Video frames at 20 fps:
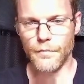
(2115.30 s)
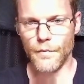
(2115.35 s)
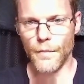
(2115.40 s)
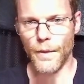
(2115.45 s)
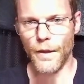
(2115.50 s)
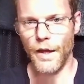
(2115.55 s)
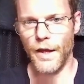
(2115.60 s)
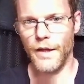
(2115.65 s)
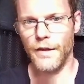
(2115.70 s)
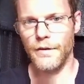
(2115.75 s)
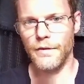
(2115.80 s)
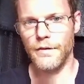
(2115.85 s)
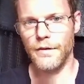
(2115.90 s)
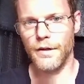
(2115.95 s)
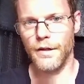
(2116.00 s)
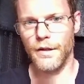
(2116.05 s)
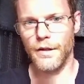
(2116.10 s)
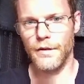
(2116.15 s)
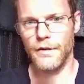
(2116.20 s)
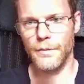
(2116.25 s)
And
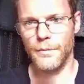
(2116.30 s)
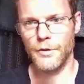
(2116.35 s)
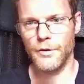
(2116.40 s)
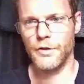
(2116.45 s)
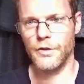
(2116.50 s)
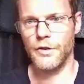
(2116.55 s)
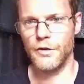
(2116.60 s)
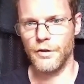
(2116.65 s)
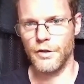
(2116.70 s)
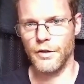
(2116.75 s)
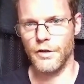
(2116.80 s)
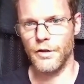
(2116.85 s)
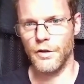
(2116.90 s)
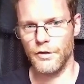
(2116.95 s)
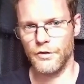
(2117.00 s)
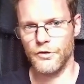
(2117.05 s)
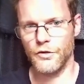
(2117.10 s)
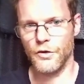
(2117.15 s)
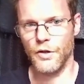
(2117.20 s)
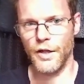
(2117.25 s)
the material
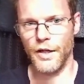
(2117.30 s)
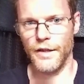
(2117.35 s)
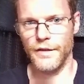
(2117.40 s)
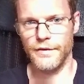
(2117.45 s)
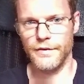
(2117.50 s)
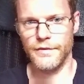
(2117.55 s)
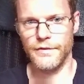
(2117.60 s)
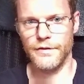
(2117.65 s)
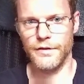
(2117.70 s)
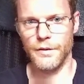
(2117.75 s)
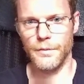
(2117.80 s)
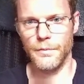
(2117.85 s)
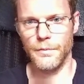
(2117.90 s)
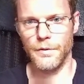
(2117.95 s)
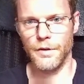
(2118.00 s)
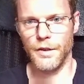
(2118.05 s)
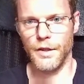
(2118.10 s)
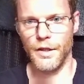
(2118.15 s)
also has some